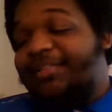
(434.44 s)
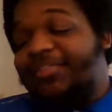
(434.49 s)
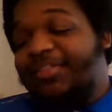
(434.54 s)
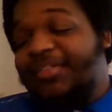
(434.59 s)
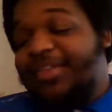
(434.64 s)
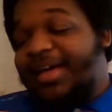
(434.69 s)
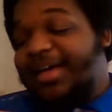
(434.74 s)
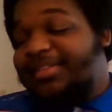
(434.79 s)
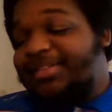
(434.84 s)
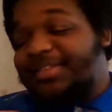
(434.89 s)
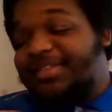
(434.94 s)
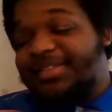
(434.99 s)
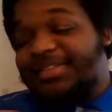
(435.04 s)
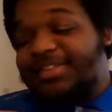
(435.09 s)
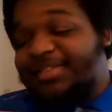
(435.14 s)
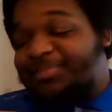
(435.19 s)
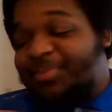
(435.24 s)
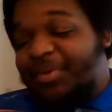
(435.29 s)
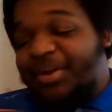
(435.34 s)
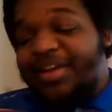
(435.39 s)
feel like
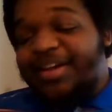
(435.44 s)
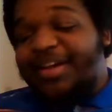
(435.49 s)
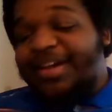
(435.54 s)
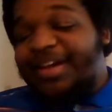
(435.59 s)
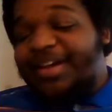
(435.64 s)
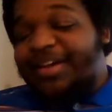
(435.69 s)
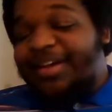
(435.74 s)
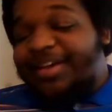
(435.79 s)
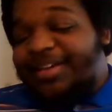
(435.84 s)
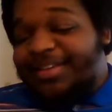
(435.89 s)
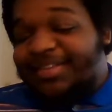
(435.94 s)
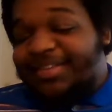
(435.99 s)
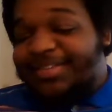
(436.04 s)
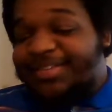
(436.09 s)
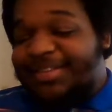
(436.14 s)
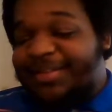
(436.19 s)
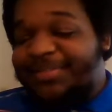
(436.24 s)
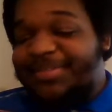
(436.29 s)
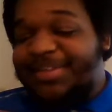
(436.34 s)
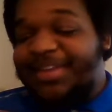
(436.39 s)
this is pretty,
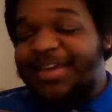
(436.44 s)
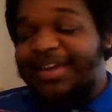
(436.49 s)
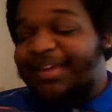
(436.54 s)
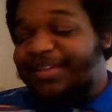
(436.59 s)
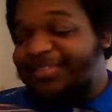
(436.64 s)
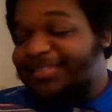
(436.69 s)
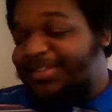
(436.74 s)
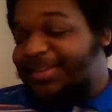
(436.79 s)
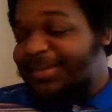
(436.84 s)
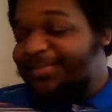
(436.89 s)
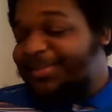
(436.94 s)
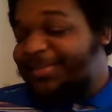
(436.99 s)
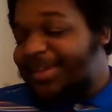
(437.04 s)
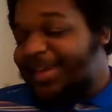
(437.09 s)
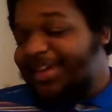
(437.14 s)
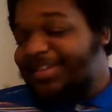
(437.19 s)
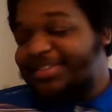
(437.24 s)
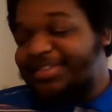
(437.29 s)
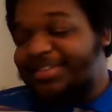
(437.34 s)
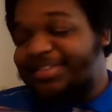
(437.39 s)
in some
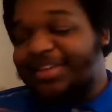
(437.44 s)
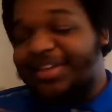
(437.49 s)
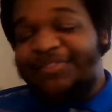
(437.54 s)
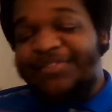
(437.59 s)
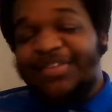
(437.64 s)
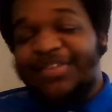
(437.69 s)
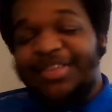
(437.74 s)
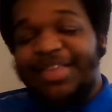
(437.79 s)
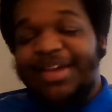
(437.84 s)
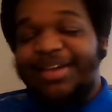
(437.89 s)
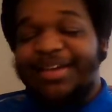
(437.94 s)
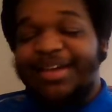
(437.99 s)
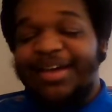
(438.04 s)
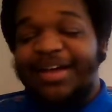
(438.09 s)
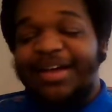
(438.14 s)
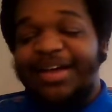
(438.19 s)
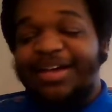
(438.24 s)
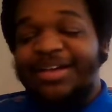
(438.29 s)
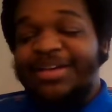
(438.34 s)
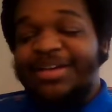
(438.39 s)
cases, I feel like
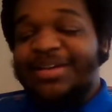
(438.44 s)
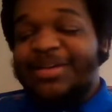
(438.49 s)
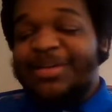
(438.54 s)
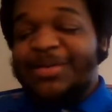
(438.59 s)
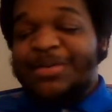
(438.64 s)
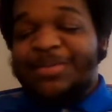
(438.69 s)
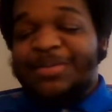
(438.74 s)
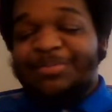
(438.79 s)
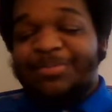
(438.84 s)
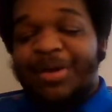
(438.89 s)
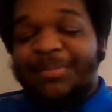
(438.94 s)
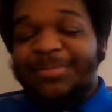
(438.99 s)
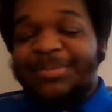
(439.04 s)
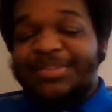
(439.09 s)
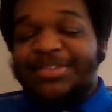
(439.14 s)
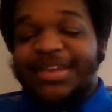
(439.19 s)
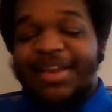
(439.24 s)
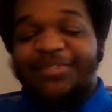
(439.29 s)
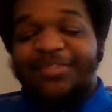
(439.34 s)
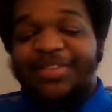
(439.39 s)

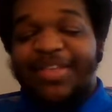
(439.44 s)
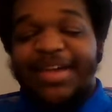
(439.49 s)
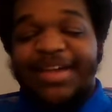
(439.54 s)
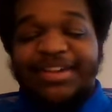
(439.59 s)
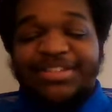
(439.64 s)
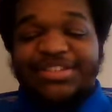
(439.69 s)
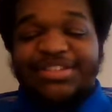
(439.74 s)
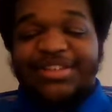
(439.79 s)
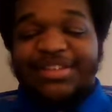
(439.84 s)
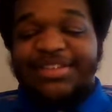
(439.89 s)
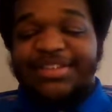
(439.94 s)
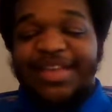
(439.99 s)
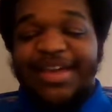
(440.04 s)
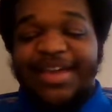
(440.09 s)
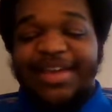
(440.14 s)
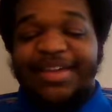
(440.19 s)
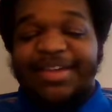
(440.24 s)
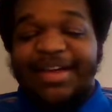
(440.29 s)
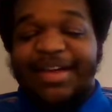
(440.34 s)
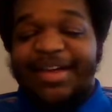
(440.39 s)
Promised Neverland is just
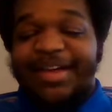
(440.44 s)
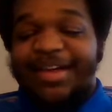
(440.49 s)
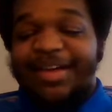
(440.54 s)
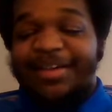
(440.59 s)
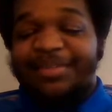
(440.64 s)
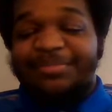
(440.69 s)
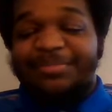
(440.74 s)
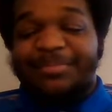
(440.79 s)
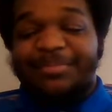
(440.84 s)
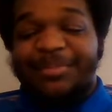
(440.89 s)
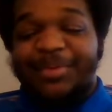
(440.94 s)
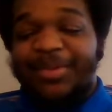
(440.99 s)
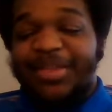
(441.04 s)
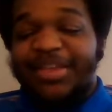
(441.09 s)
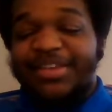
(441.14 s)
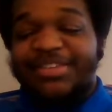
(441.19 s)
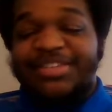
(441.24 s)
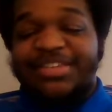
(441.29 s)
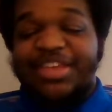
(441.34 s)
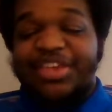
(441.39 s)
like more or
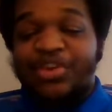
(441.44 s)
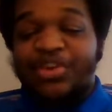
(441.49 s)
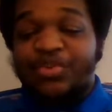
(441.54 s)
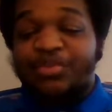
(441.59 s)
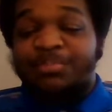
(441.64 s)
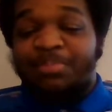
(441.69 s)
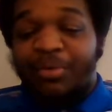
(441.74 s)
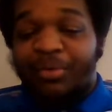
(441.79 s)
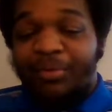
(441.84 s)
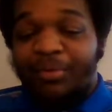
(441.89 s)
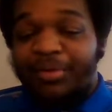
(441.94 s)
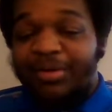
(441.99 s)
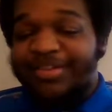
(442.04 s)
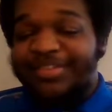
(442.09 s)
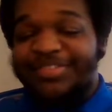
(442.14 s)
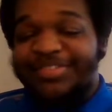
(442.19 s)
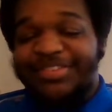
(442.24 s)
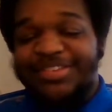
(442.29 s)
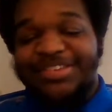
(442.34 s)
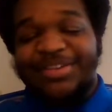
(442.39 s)
less cute
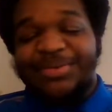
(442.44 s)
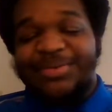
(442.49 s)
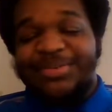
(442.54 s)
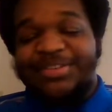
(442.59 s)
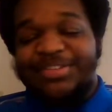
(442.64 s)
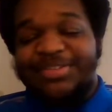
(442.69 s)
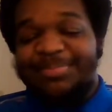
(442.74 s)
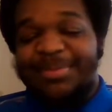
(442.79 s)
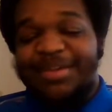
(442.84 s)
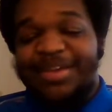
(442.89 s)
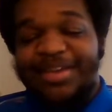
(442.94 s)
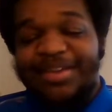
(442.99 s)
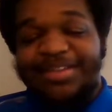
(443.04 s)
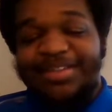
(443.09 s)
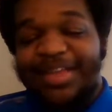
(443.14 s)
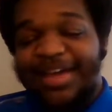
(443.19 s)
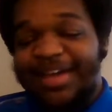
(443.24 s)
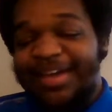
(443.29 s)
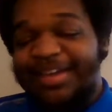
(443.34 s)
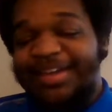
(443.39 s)
porn, so to speak.
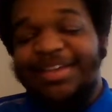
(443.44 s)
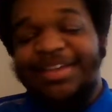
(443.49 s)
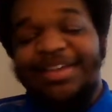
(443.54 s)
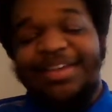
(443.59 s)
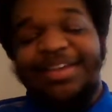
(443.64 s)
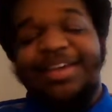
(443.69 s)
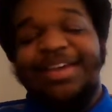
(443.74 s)
Like,